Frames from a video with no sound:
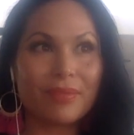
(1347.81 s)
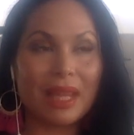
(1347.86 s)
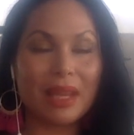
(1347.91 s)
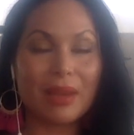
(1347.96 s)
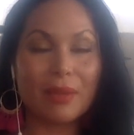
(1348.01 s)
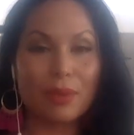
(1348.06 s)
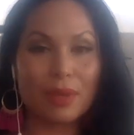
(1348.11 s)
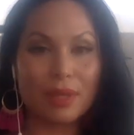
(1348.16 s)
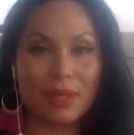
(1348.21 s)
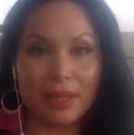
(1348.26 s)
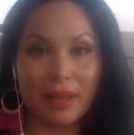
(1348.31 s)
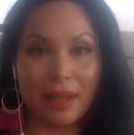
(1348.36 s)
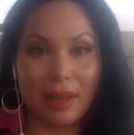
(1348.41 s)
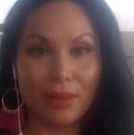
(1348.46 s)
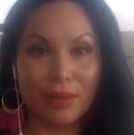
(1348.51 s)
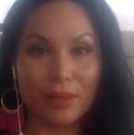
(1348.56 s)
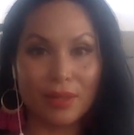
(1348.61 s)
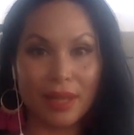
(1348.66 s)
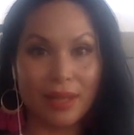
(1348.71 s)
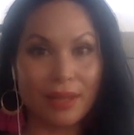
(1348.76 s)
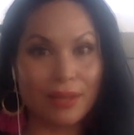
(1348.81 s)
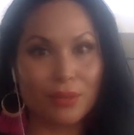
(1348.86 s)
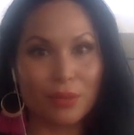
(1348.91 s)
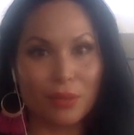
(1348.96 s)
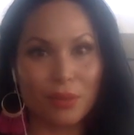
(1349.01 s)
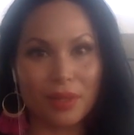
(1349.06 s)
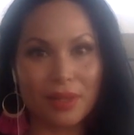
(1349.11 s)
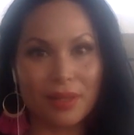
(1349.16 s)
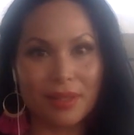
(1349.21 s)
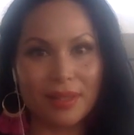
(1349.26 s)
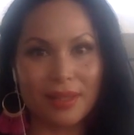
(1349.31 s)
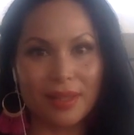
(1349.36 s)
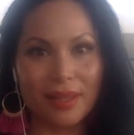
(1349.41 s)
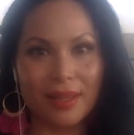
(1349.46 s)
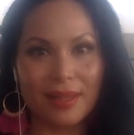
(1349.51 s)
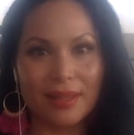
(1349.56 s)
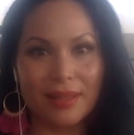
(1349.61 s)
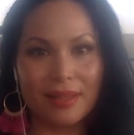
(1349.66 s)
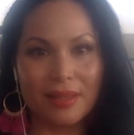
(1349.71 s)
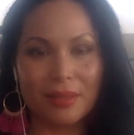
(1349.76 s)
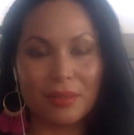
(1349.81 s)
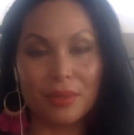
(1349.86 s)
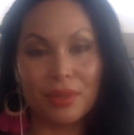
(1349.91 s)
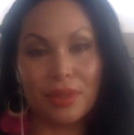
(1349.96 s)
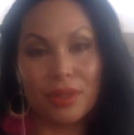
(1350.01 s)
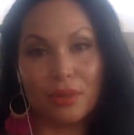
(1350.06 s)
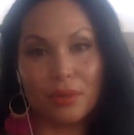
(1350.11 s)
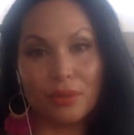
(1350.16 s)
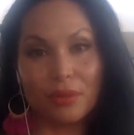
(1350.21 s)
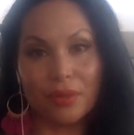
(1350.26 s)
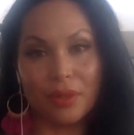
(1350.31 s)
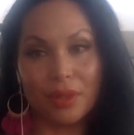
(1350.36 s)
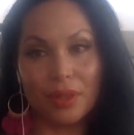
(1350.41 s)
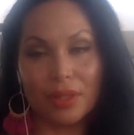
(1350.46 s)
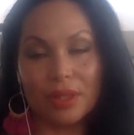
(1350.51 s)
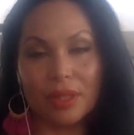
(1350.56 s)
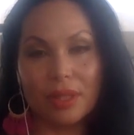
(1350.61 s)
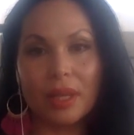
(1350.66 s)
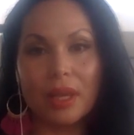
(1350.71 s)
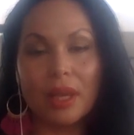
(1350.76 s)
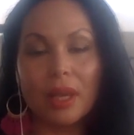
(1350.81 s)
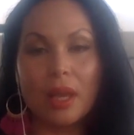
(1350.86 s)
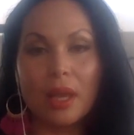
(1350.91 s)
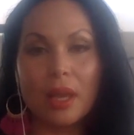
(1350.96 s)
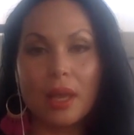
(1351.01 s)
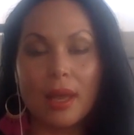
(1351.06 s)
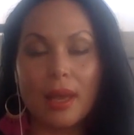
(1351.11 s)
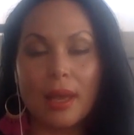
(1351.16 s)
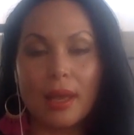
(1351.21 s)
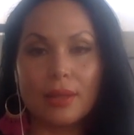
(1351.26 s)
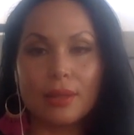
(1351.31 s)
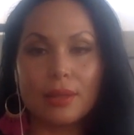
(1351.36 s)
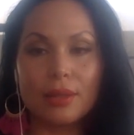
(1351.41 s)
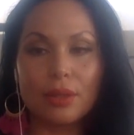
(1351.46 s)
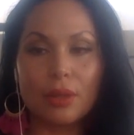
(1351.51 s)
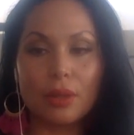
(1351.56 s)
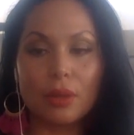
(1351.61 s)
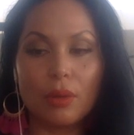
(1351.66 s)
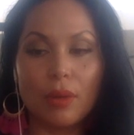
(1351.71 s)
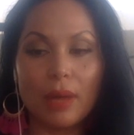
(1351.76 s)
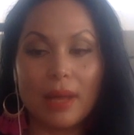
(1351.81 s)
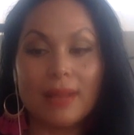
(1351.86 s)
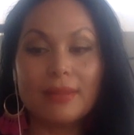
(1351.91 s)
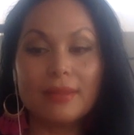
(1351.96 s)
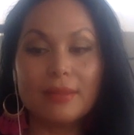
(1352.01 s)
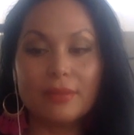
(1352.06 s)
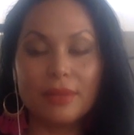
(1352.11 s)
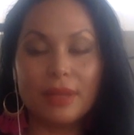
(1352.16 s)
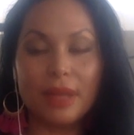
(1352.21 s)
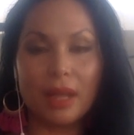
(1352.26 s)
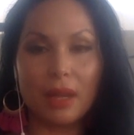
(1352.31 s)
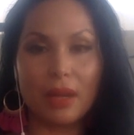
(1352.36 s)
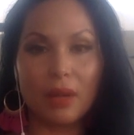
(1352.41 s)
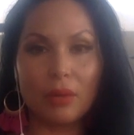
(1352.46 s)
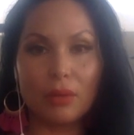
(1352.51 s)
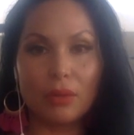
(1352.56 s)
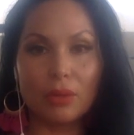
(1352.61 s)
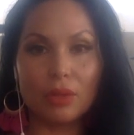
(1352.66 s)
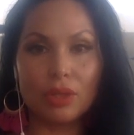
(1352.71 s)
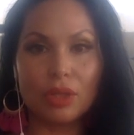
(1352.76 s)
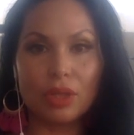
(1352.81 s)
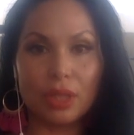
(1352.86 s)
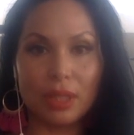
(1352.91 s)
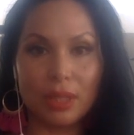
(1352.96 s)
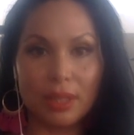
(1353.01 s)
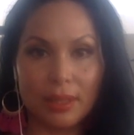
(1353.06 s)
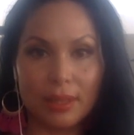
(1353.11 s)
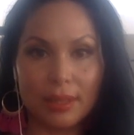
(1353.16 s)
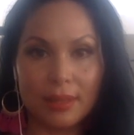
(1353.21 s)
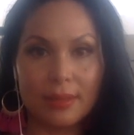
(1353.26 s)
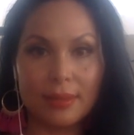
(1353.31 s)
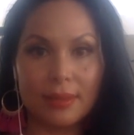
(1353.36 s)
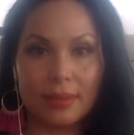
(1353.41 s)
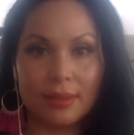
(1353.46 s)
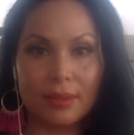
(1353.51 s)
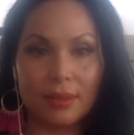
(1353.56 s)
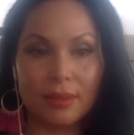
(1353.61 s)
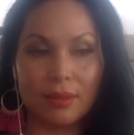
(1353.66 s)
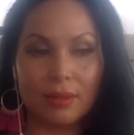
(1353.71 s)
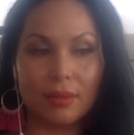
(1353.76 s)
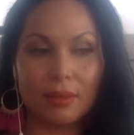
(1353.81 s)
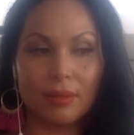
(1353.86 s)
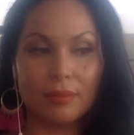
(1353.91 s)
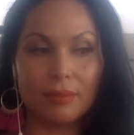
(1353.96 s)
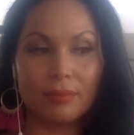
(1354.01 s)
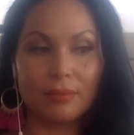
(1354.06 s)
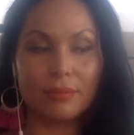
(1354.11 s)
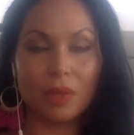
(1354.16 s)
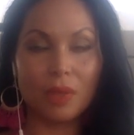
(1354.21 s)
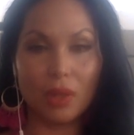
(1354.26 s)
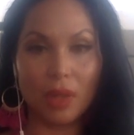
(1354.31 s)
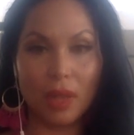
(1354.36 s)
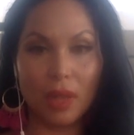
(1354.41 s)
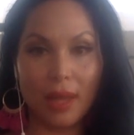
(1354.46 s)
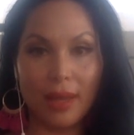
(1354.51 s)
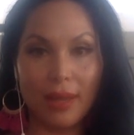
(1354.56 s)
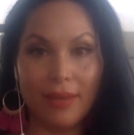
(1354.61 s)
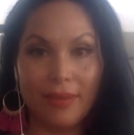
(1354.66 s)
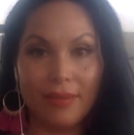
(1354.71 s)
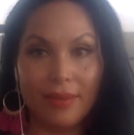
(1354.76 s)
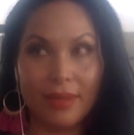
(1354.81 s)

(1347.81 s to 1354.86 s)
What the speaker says: It was an outside source, and it was a universe. And so as of now, she is still alive.